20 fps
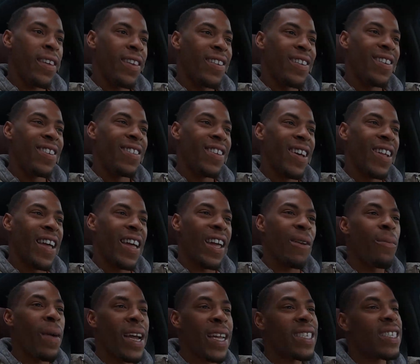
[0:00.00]
You know, like
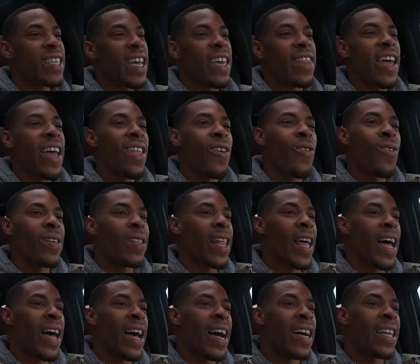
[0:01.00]
it might say that
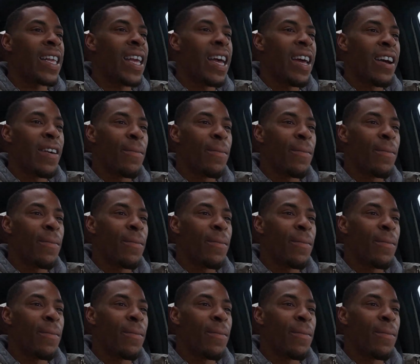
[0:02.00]
online,